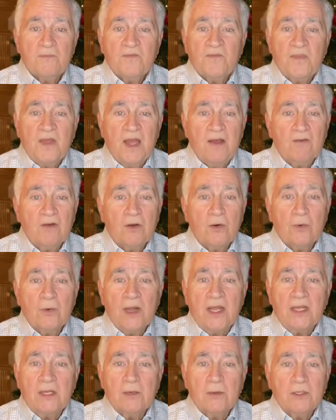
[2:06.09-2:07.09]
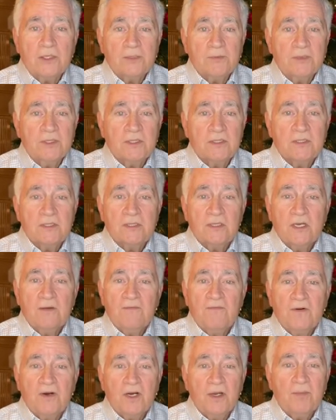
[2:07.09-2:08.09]
have a great Christmas, a
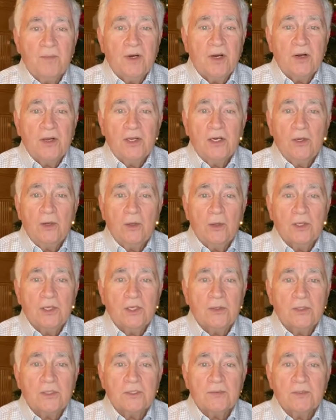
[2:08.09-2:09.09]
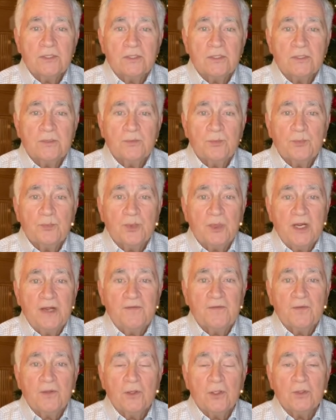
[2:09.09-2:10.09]
very merry and holy Christmas. Pray
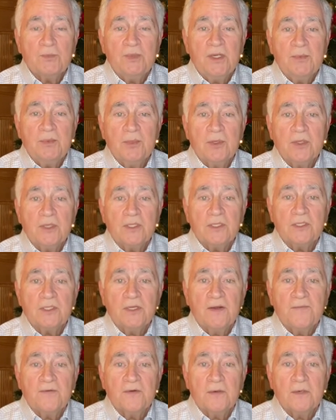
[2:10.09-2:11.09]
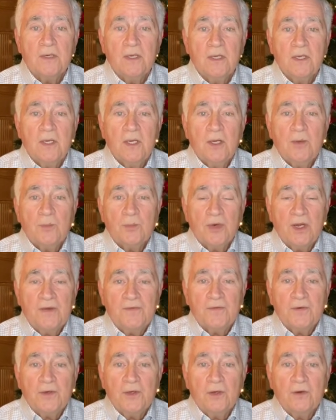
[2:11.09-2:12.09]
for those people that suffer. Pray
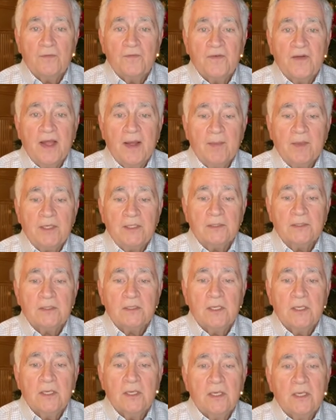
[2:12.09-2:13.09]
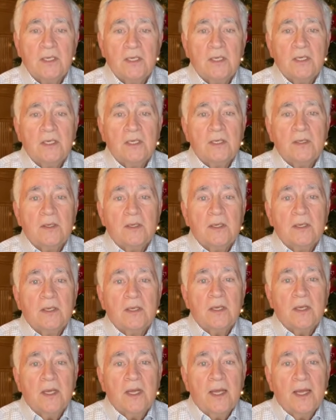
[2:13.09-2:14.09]
for your own families.
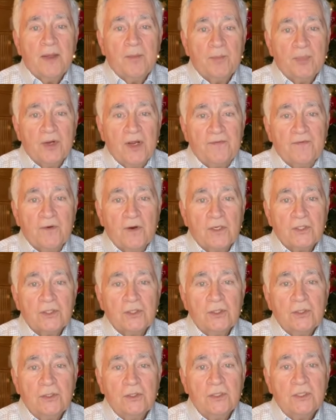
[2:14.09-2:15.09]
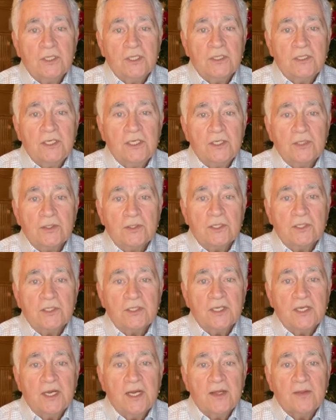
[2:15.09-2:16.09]
And pray for our students and teachers at
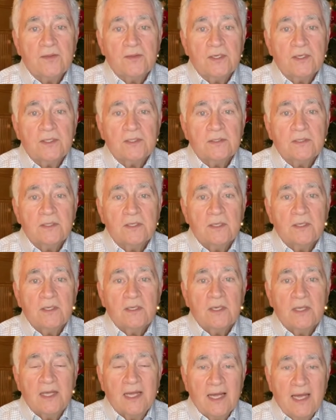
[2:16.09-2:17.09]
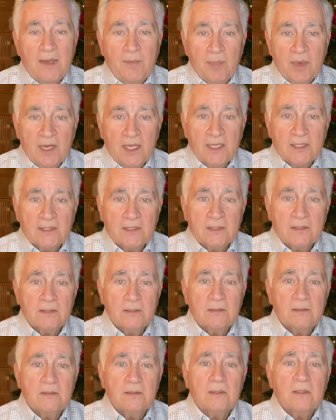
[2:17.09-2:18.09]
St. Anthony's. God
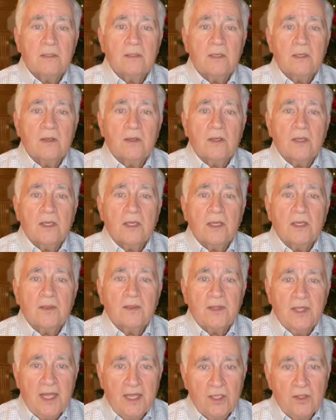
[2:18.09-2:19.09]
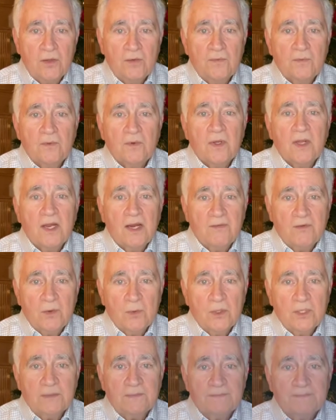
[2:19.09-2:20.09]
bless. Thank you,
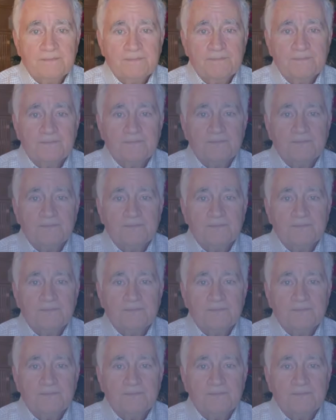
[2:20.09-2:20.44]
everyone.